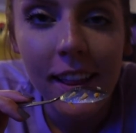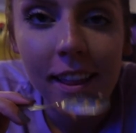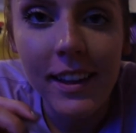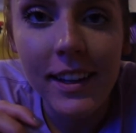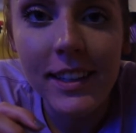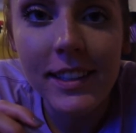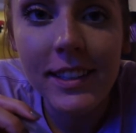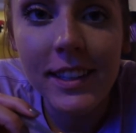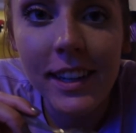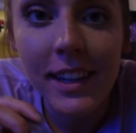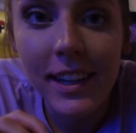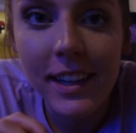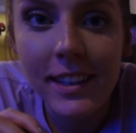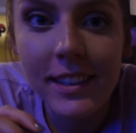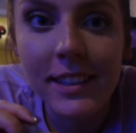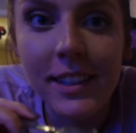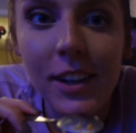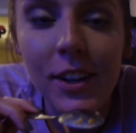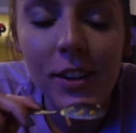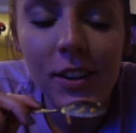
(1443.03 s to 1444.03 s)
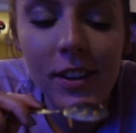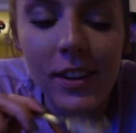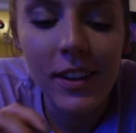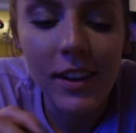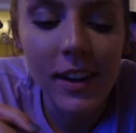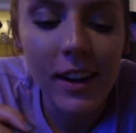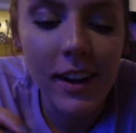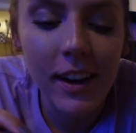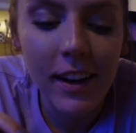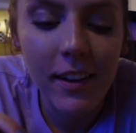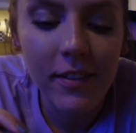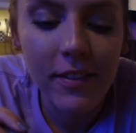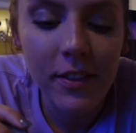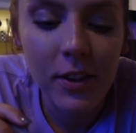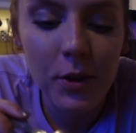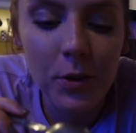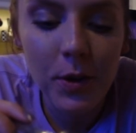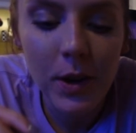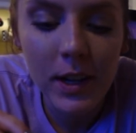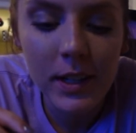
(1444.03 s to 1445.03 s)
this is good. If
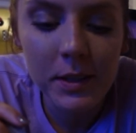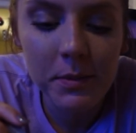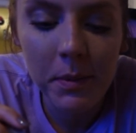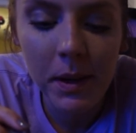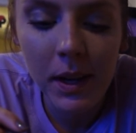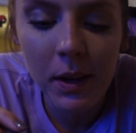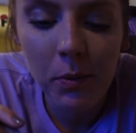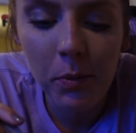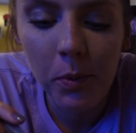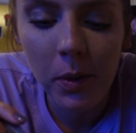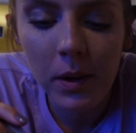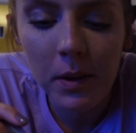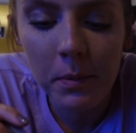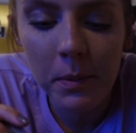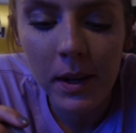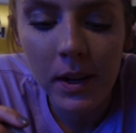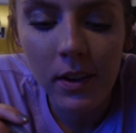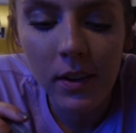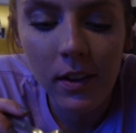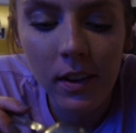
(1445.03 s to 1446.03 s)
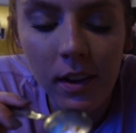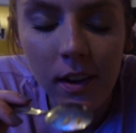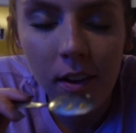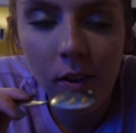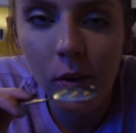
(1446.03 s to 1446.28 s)
you guys make one meal